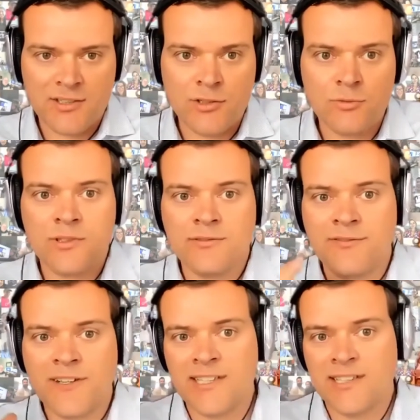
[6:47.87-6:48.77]
you will
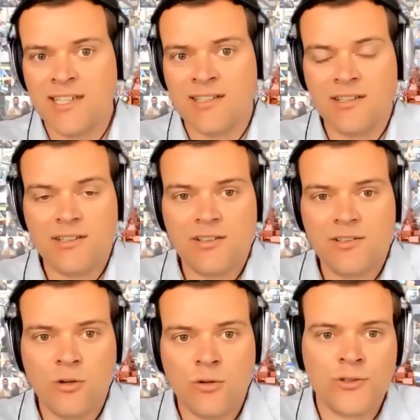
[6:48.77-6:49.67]
find that
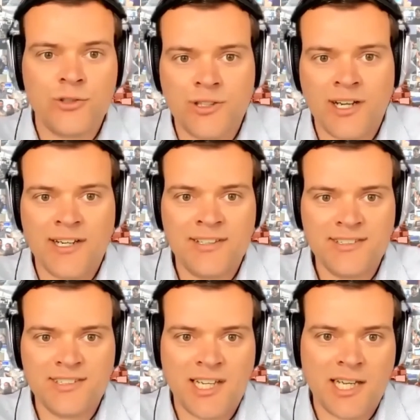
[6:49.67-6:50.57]
all your
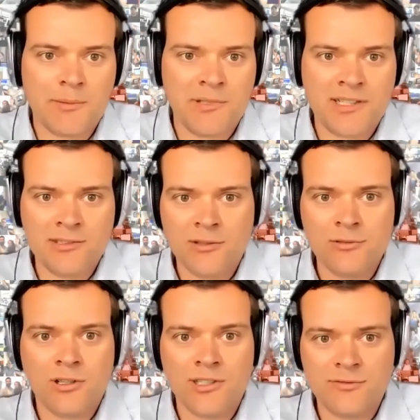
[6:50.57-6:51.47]
hires happen in
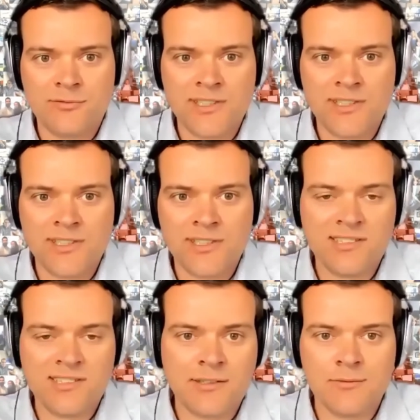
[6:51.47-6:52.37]
low-cost regions,
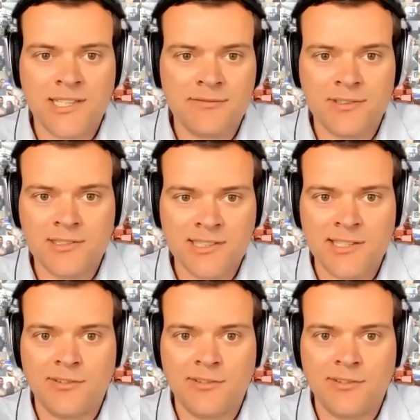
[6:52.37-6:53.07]
and they will never leave,